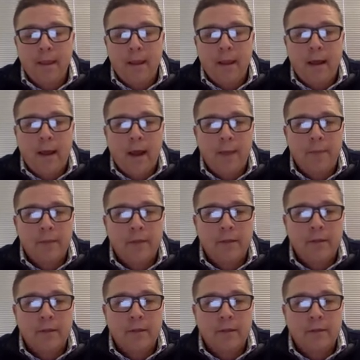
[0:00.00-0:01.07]

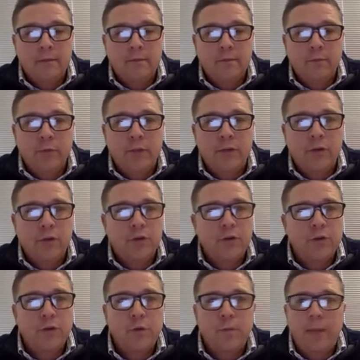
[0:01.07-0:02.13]
The
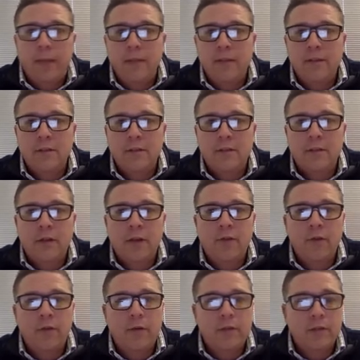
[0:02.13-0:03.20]
researchers who made this
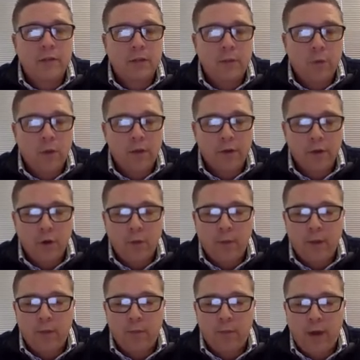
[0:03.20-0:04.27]
discovery recently won the
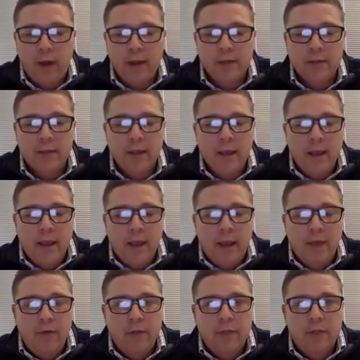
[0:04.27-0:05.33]
Nobel Prize,
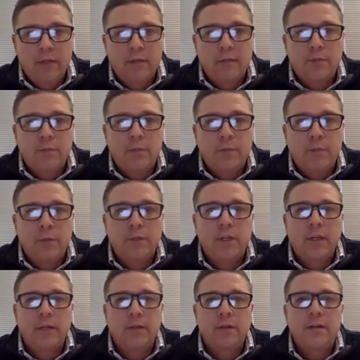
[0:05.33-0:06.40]
and really this
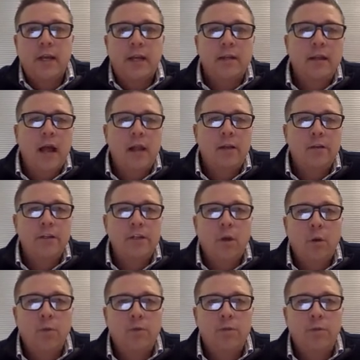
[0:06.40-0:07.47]
particular technology
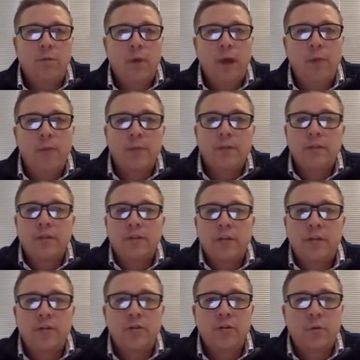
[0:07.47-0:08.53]
holds the promise to
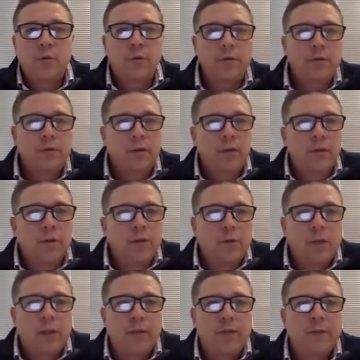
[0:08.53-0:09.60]
change the world in which
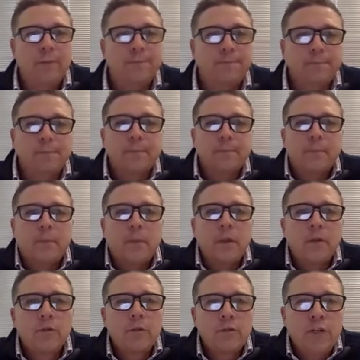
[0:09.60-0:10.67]
we live in.
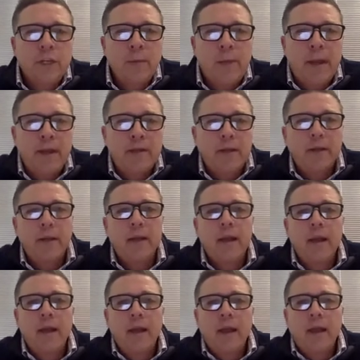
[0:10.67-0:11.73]
So genome editing
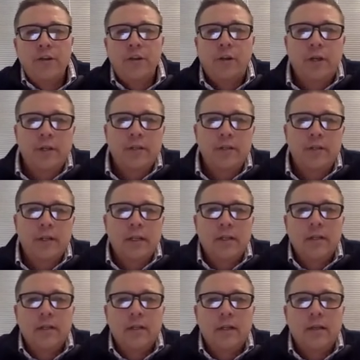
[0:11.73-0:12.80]
as you can see
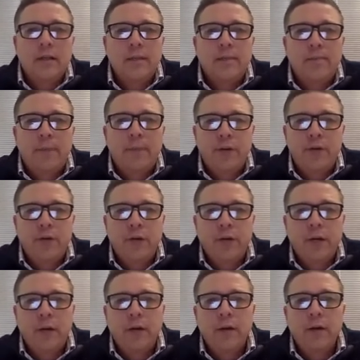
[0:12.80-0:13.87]
in the picture
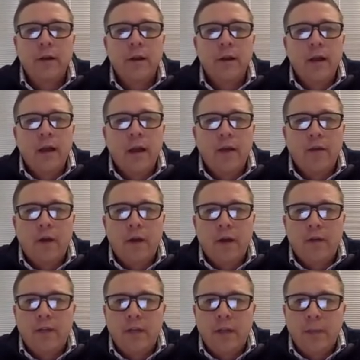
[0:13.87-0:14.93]
here
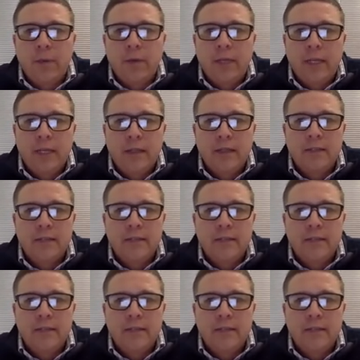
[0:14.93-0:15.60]
of a double helix